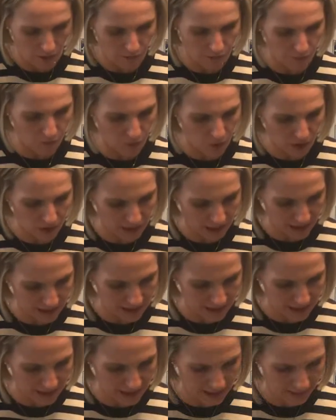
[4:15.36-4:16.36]

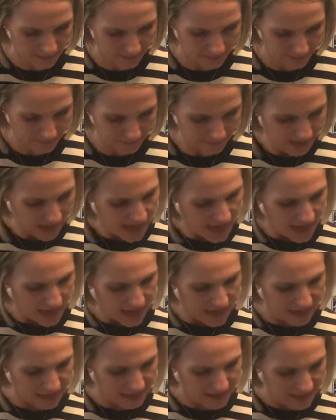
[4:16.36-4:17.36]
4:19.
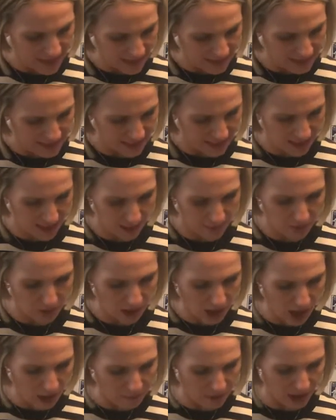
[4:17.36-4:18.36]
"He said to them,
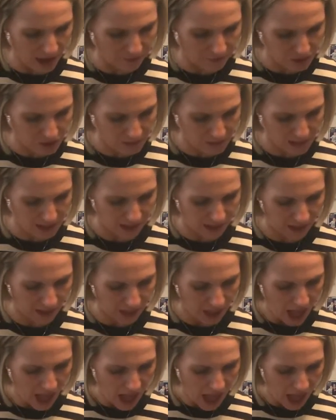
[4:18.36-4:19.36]
'Come after me,
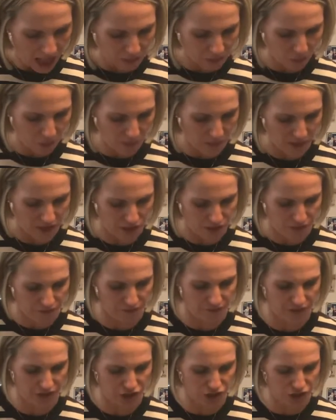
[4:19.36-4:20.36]
I will make you
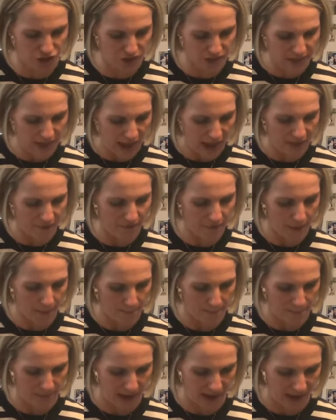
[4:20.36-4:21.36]
fishers of
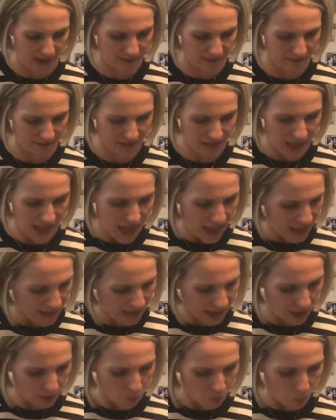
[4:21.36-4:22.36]
men.' And
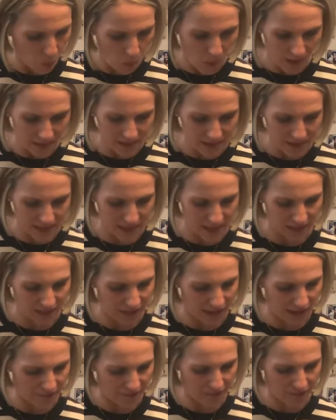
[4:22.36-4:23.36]
at once they
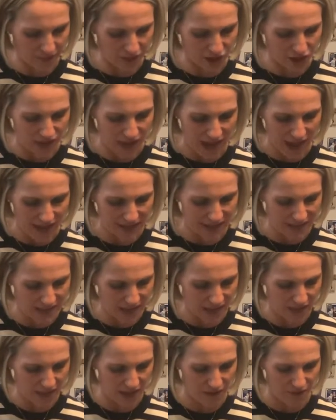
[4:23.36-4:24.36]
left their nets
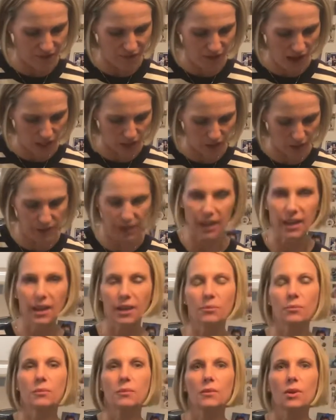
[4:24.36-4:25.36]
and they followed
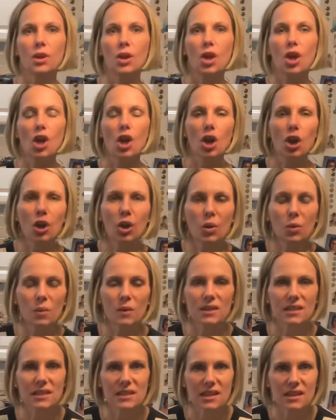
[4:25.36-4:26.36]
him." Who
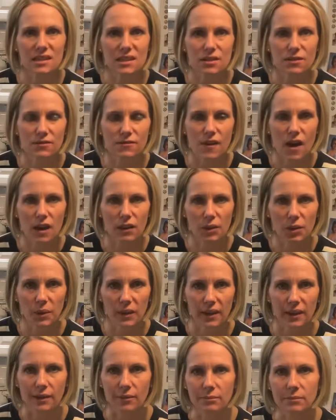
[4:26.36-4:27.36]
wants us to follow
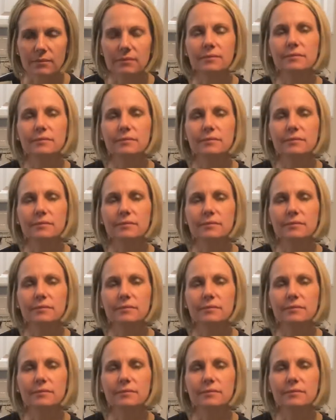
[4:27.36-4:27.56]
him?